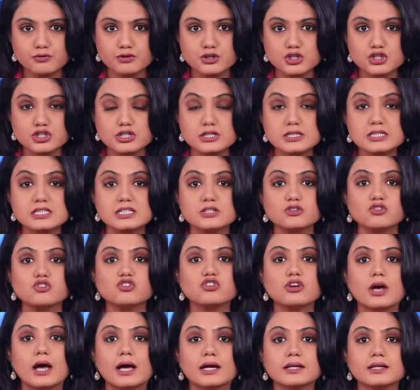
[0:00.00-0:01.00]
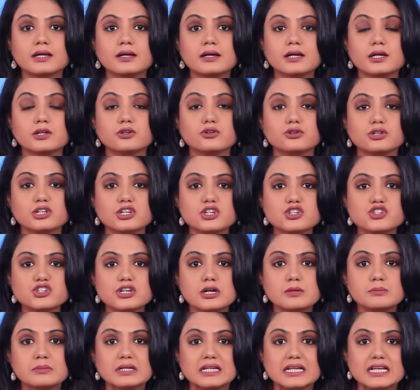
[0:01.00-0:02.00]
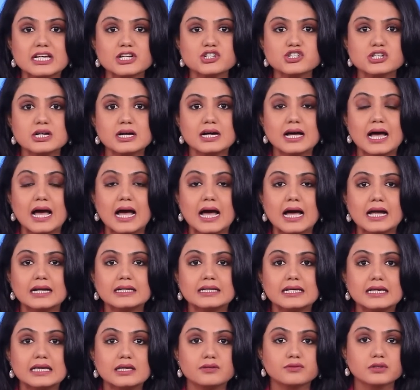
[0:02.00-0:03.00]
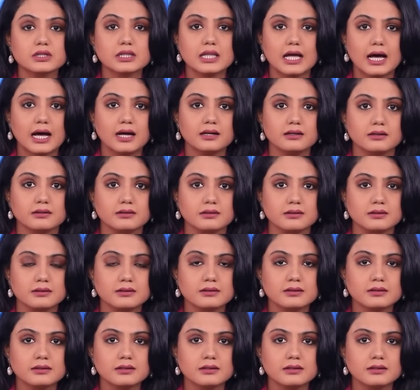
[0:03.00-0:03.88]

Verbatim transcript: officials in China, Indonesia, Malaysia, and even Thailand.